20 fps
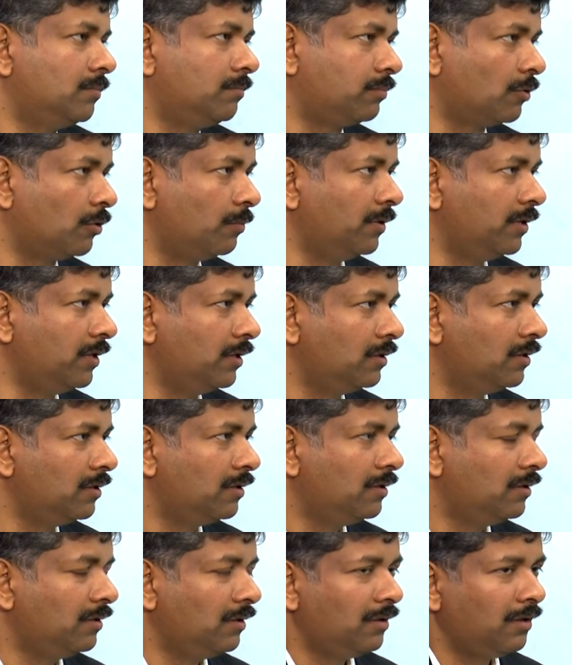probably
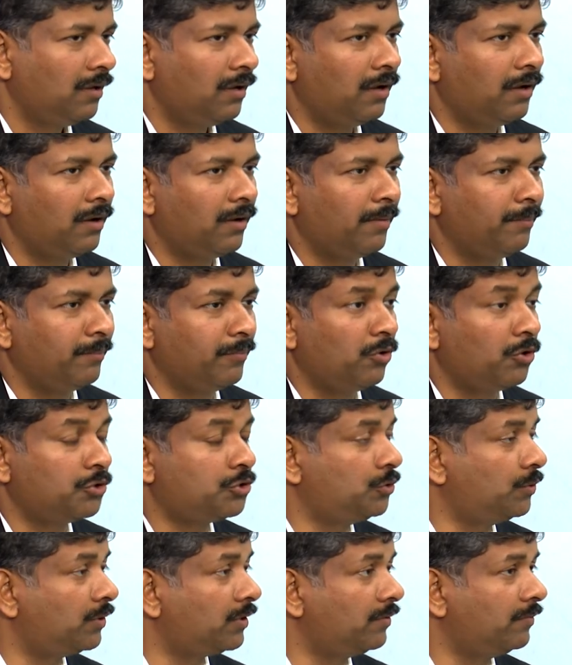
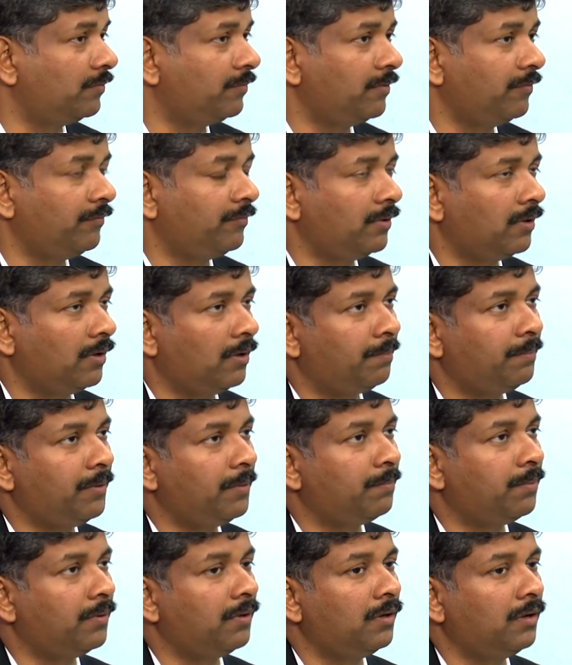not sure
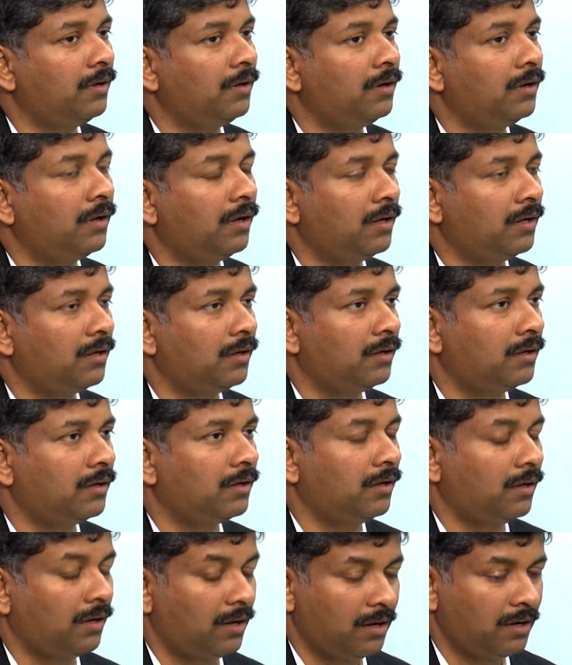people
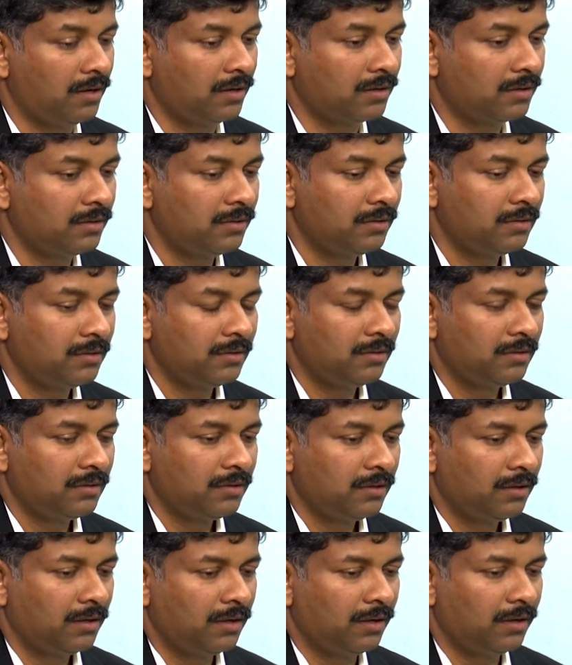are
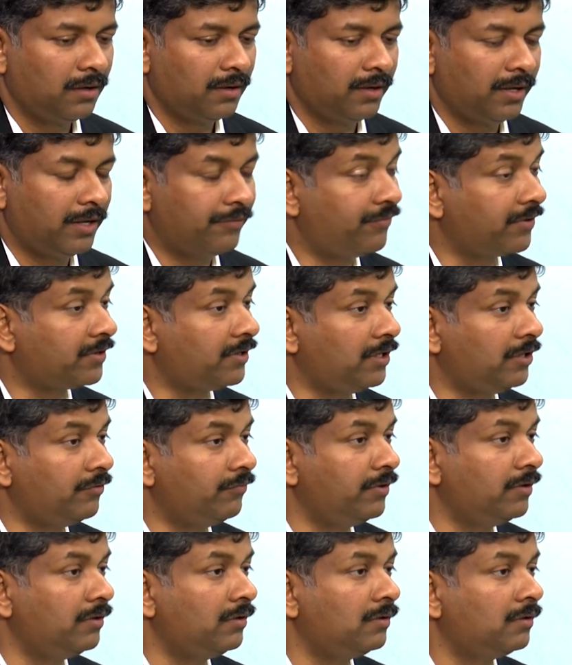effective
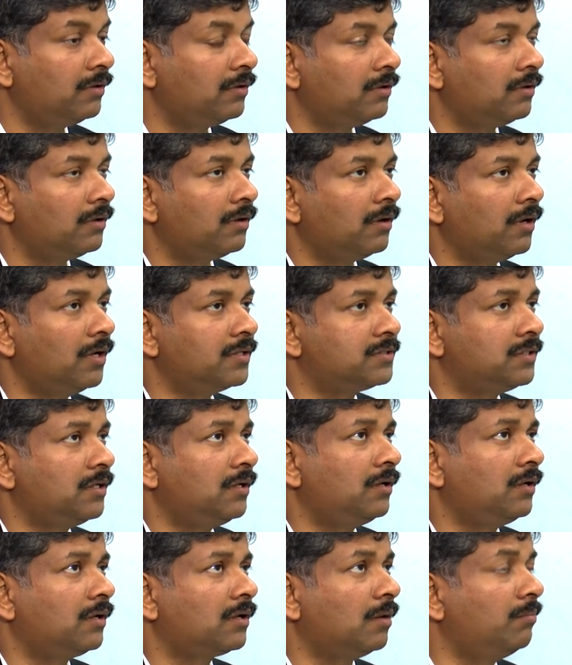in, let's
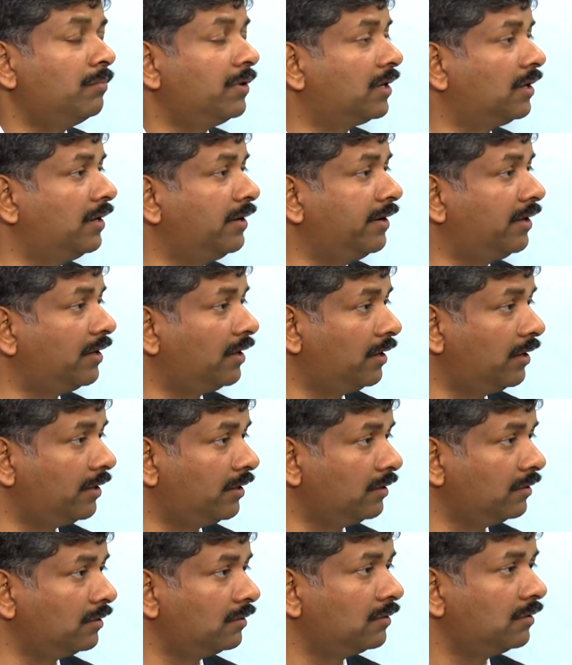say, completely
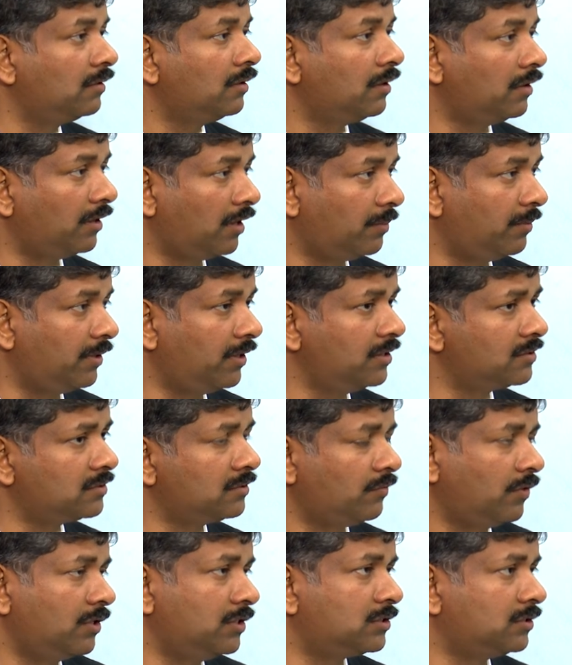negating diabetes.
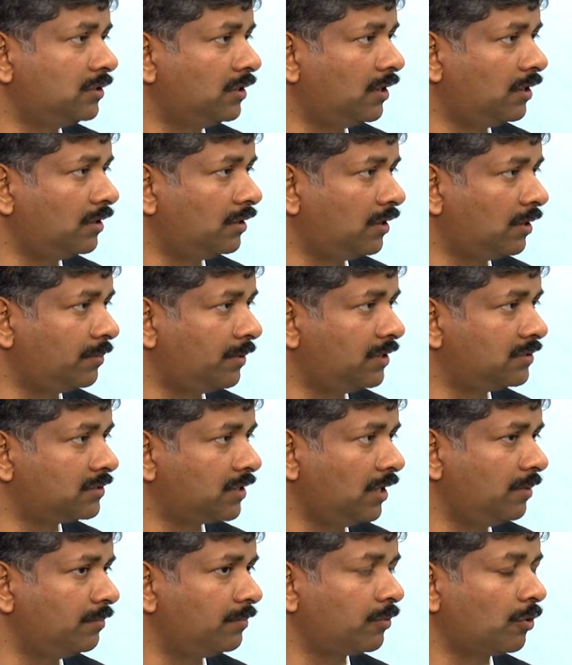So once the diabetes
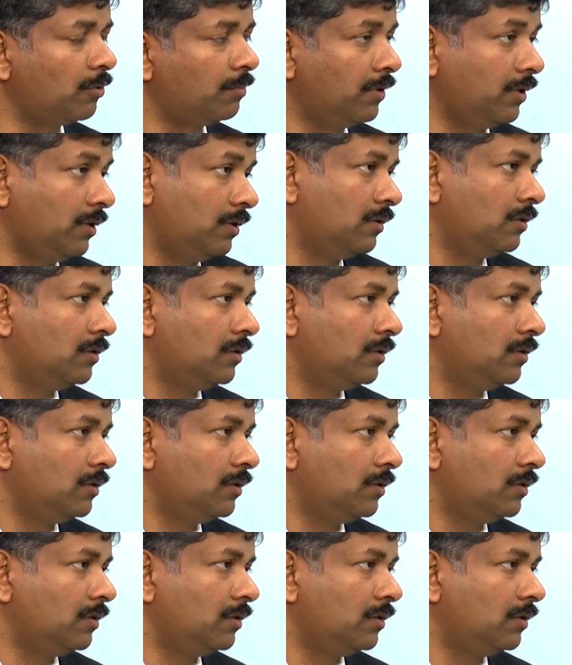came, probably